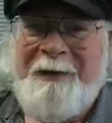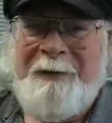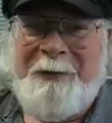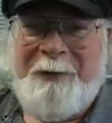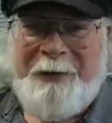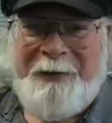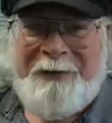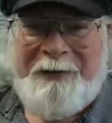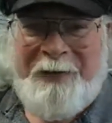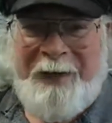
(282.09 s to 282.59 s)

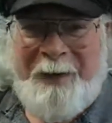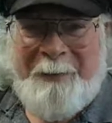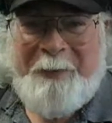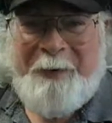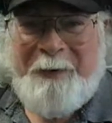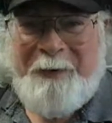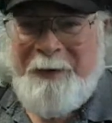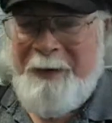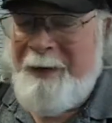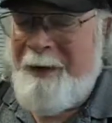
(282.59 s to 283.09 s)
for
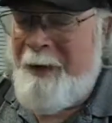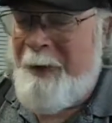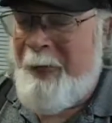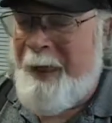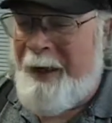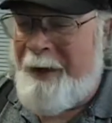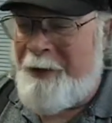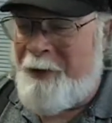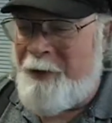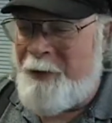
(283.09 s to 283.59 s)
example,
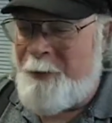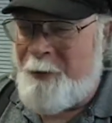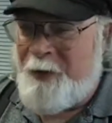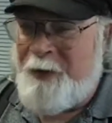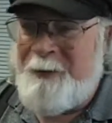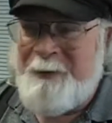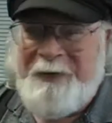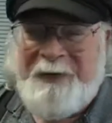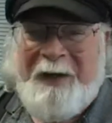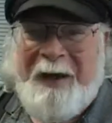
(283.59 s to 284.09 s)
and you
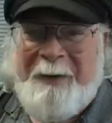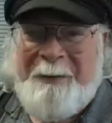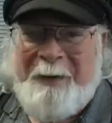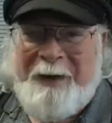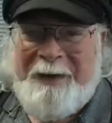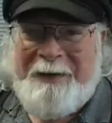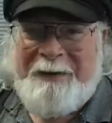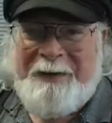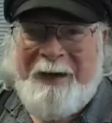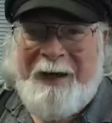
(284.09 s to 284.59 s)
put them side
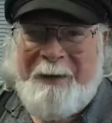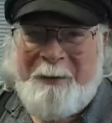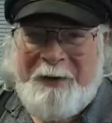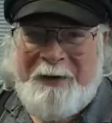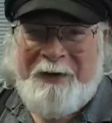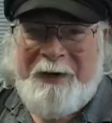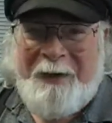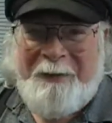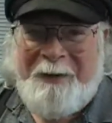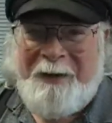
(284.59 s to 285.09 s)
by side,
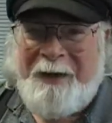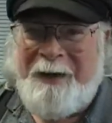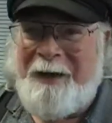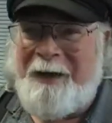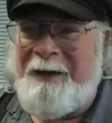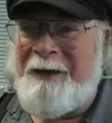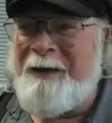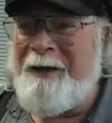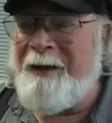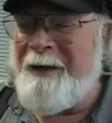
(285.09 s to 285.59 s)
which I've
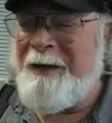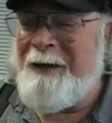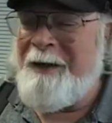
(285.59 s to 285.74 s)
done,